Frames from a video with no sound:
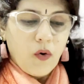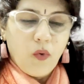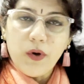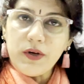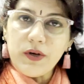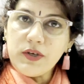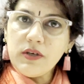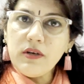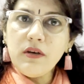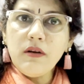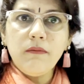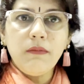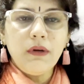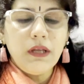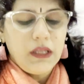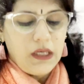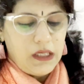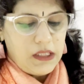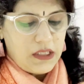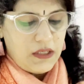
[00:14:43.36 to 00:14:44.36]
Question
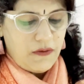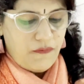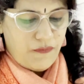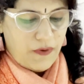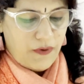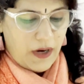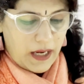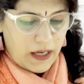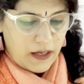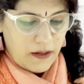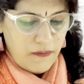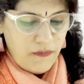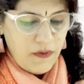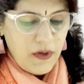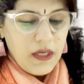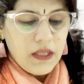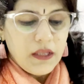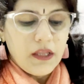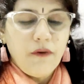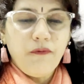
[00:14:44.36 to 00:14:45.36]
number 35.
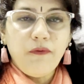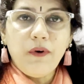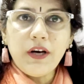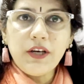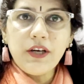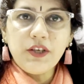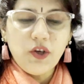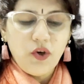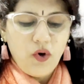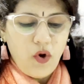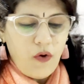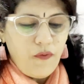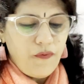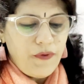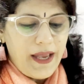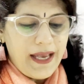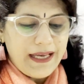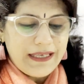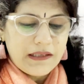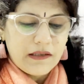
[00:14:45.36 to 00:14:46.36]
The function of
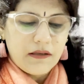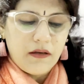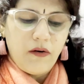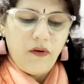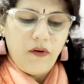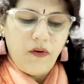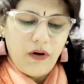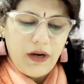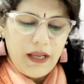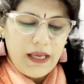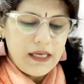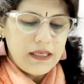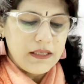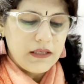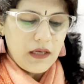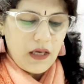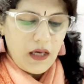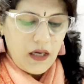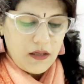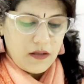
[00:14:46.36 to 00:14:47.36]

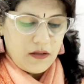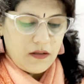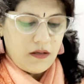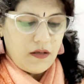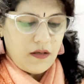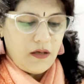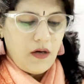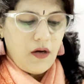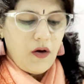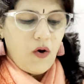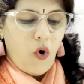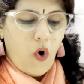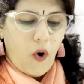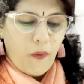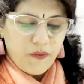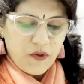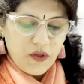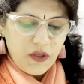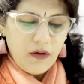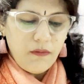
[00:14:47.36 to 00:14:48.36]
esterase is
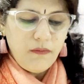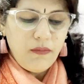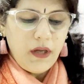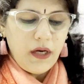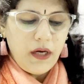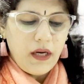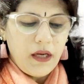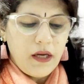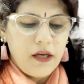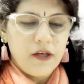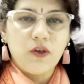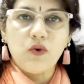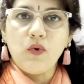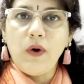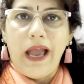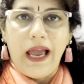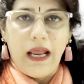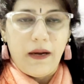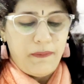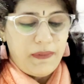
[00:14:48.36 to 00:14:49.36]
option number A to
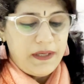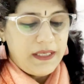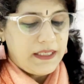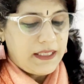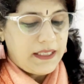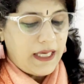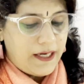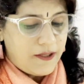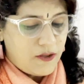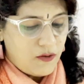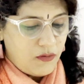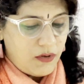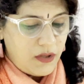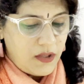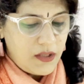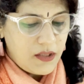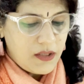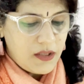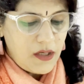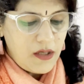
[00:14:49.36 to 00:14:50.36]
help in
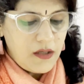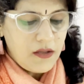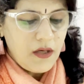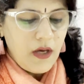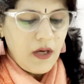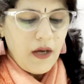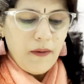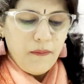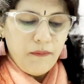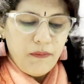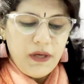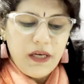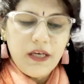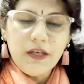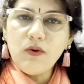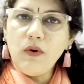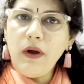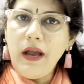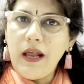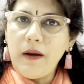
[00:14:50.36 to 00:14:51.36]
cytokinesis,
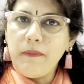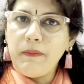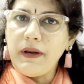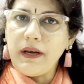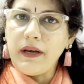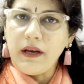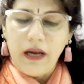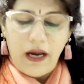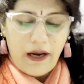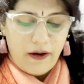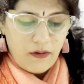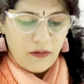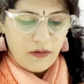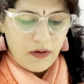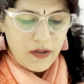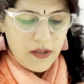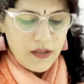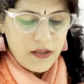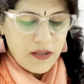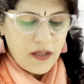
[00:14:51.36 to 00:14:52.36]
B to help in
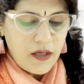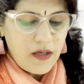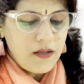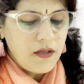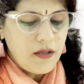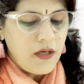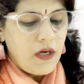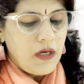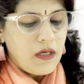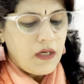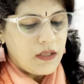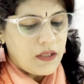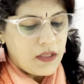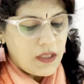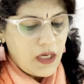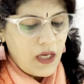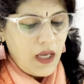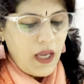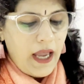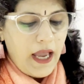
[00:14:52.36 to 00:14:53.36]
karyokinesis,
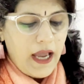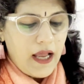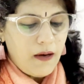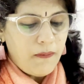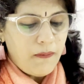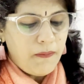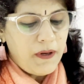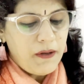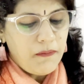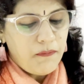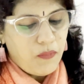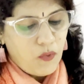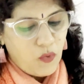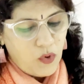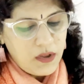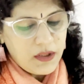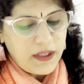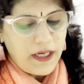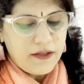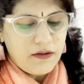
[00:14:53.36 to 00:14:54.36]
C. Help in
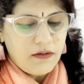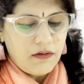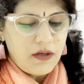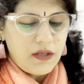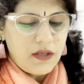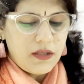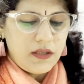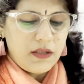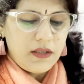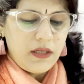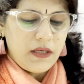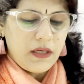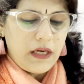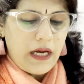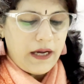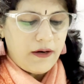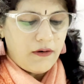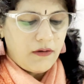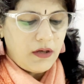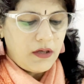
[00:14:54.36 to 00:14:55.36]
both cytokinesis and
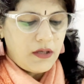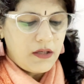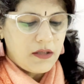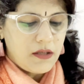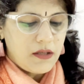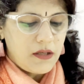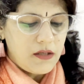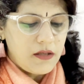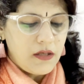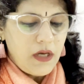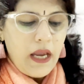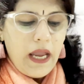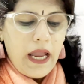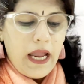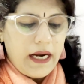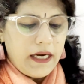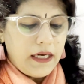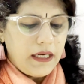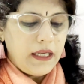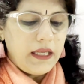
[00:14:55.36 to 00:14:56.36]
pyrokinesis,
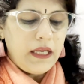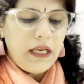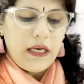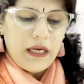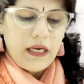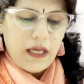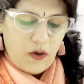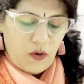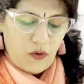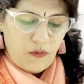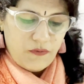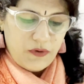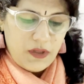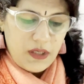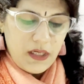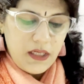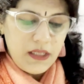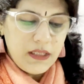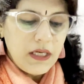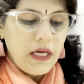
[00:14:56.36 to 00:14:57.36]
and D. None of
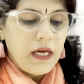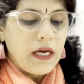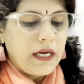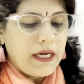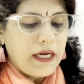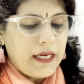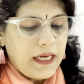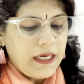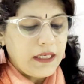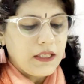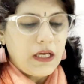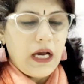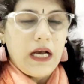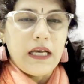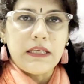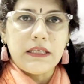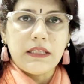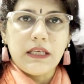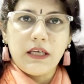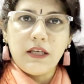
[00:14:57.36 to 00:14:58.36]
these. Correct
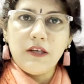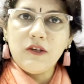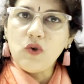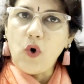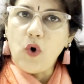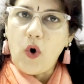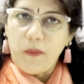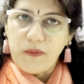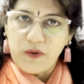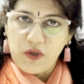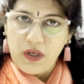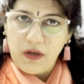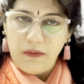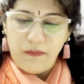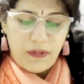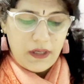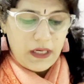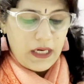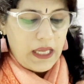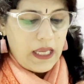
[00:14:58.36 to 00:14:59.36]
answer is option
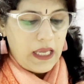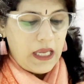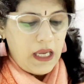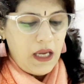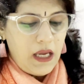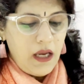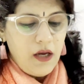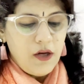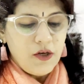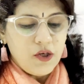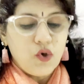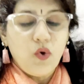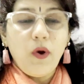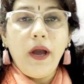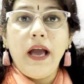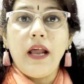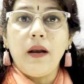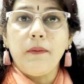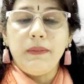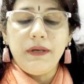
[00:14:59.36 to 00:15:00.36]
number A, to
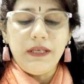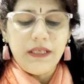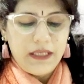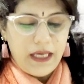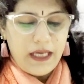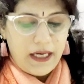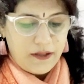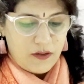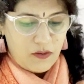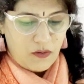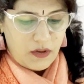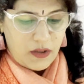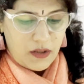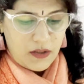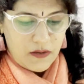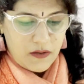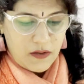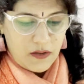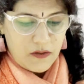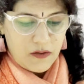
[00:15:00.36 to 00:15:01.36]
help in
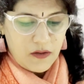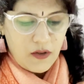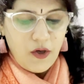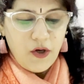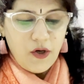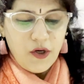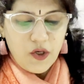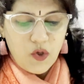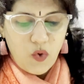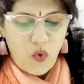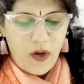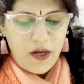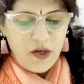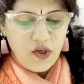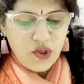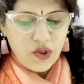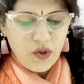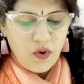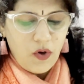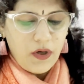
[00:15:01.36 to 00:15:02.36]
cytokinesis, to
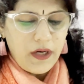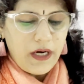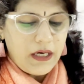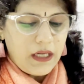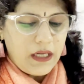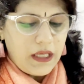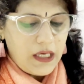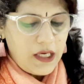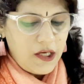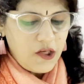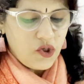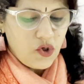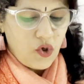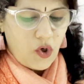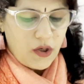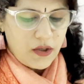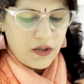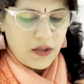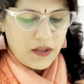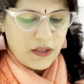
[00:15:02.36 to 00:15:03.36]
ensure that each
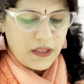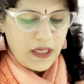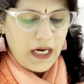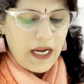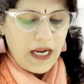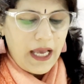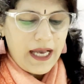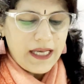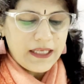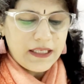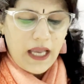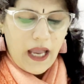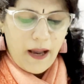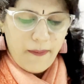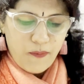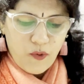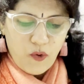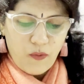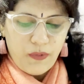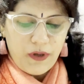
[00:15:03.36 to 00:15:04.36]
daughter cell has
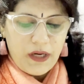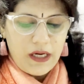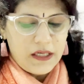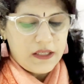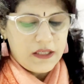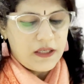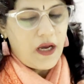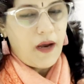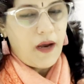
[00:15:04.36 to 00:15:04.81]
appropriate